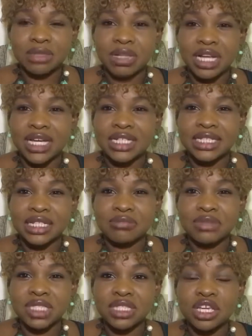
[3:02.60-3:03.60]

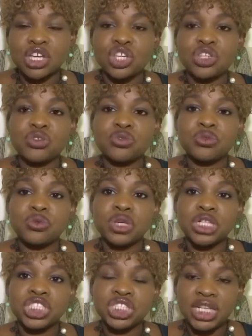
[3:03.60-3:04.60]
items, you
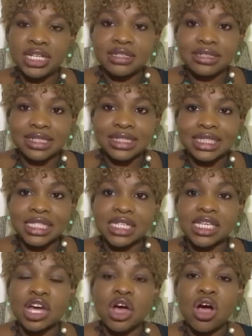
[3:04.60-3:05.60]
check to
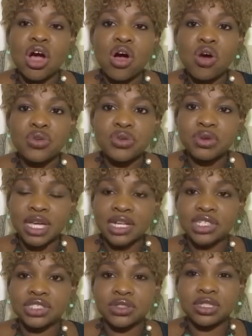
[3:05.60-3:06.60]
see how you can
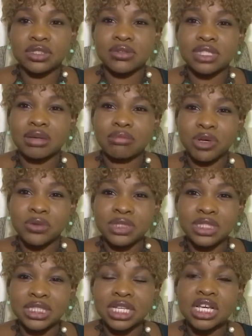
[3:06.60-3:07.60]
adjust those
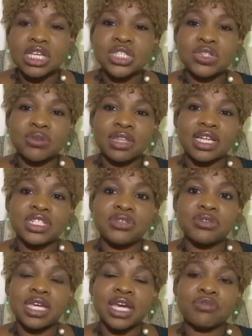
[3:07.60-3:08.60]
amounts so that you
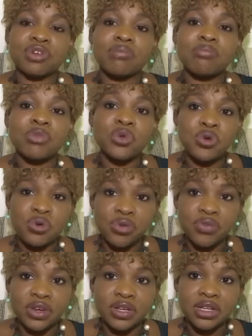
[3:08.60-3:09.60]
can remove
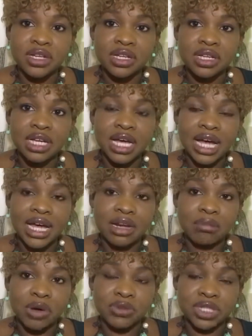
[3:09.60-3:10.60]
an
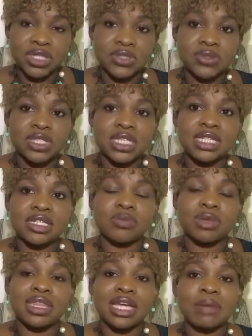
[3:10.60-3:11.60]
amount associated
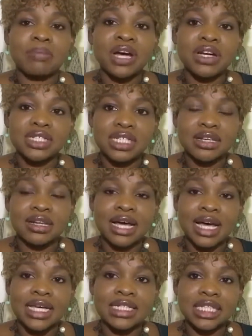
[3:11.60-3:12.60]
with that particular
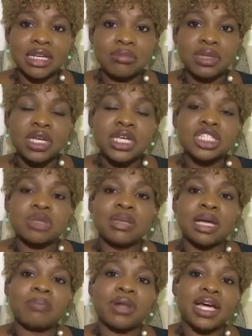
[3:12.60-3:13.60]
item to be
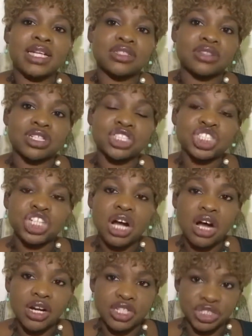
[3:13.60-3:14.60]
applied to the
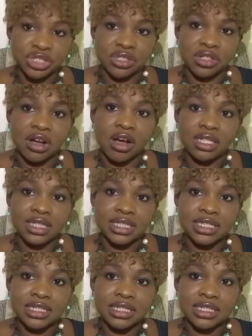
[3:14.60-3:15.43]
charger cost.